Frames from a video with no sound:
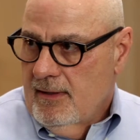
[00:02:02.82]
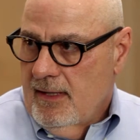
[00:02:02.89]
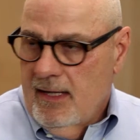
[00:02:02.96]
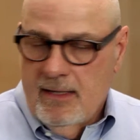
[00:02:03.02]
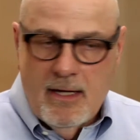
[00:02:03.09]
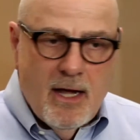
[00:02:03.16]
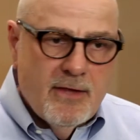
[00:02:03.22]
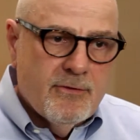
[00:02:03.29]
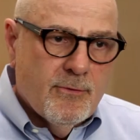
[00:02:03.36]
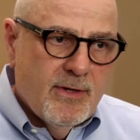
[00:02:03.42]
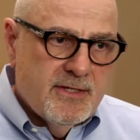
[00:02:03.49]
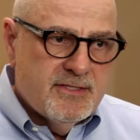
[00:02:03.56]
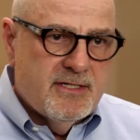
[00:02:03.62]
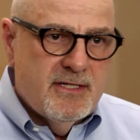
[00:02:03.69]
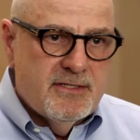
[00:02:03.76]
In other
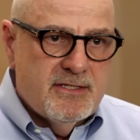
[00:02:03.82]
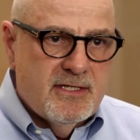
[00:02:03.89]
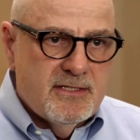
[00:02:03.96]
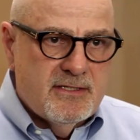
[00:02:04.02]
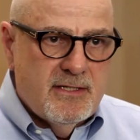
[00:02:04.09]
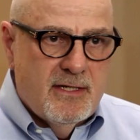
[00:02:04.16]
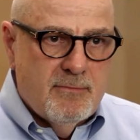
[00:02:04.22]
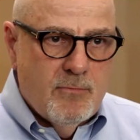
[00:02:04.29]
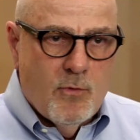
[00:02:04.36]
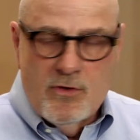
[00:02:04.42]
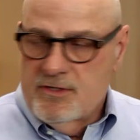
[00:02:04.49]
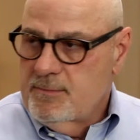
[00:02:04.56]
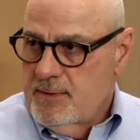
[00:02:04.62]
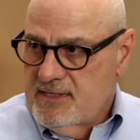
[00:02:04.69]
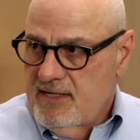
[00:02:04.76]
instances, and more
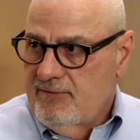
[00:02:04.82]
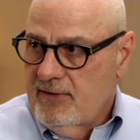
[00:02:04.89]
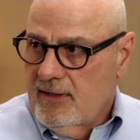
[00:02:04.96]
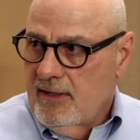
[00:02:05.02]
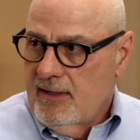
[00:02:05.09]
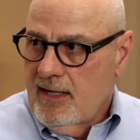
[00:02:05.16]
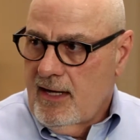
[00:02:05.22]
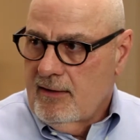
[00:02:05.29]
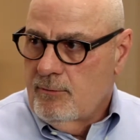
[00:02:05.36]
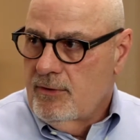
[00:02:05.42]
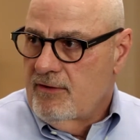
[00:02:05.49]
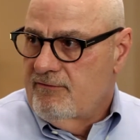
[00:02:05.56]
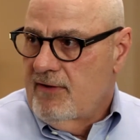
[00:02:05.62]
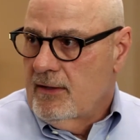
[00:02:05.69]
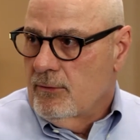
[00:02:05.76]
specifically like with
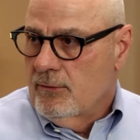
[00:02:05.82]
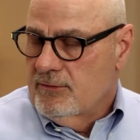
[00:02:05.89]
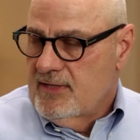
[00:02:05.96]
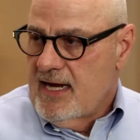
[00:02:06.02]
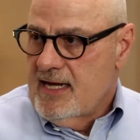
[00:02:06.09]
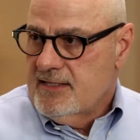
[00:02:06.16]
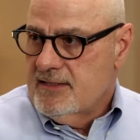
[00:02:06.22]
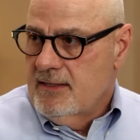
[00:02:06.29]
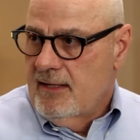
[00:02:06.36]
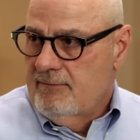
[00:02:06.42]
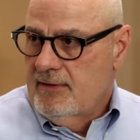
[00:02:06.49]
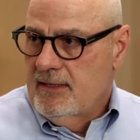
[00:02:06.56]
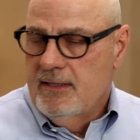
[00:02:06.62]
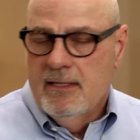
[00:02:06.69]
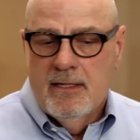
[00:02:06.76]
the federal tax
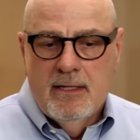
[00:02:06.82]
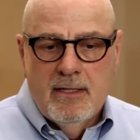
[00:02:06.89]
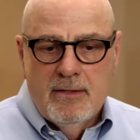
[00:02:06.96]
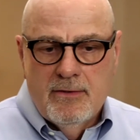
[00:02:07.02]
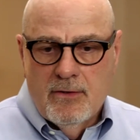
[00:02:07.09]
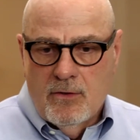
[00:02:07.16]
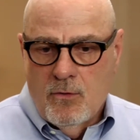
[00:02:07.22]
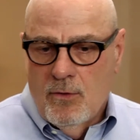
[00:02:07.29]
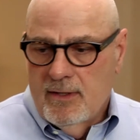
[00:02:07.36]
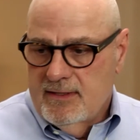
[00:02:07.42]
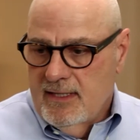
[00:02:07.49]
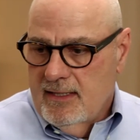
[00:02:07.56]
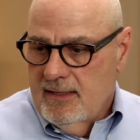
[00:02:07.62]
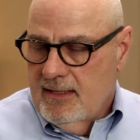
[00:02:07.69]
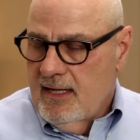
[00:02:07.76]
levy, they're going to
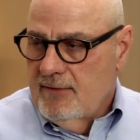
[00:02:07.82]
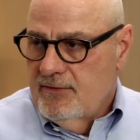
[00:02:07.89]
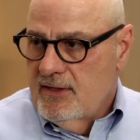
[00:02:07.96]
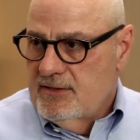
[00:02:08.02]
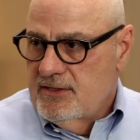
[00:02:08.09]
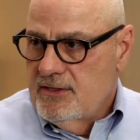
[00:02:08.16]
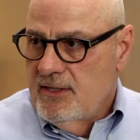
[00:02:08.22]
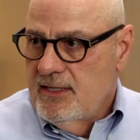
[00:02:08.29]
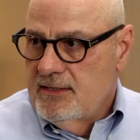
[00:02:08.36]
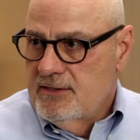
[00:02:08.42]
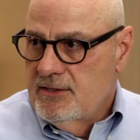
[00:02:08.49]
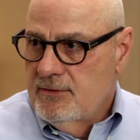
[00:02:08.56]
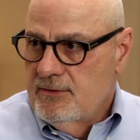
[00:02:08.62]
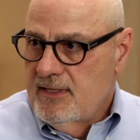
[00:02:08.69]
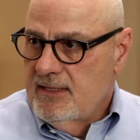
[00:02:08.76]
indicate that you need
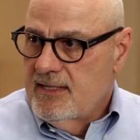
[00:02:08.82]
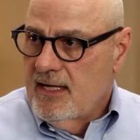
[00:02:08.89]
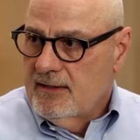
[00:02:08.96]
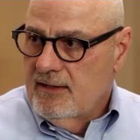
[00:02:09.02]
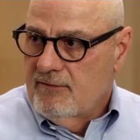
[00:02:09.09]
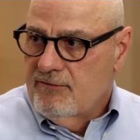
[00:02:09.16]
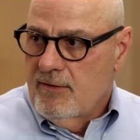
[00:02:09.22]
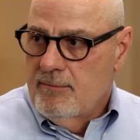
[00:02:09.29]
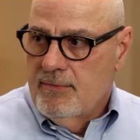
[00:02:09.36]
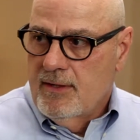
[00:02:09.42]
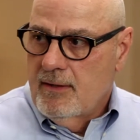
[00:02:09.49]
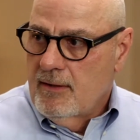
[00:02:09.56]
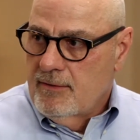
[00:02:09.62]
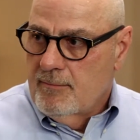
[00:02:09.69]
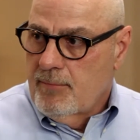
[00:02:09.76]
to deduct it from
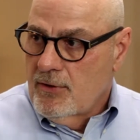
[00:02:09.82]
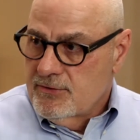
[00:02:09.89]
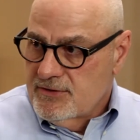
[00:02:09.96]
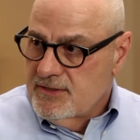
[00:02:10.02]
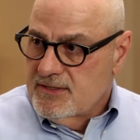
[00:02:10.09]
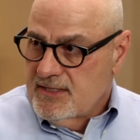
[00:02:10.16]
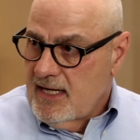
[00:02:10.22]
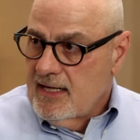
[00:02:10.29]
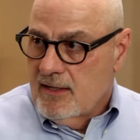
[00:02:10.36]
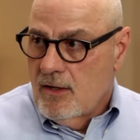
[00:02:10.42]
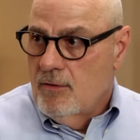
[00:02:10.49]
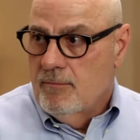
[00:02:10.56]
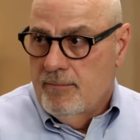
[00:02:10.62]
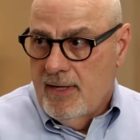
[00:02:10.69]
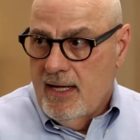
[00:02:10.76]
the person's
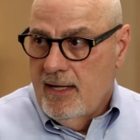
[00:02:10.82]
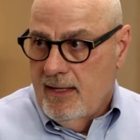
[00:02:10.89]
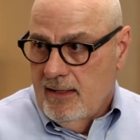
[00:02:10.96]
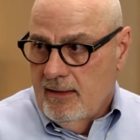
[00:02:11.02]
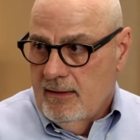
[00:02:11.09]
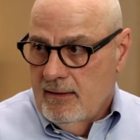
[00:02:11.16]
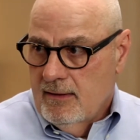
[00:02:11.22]
take-home pay.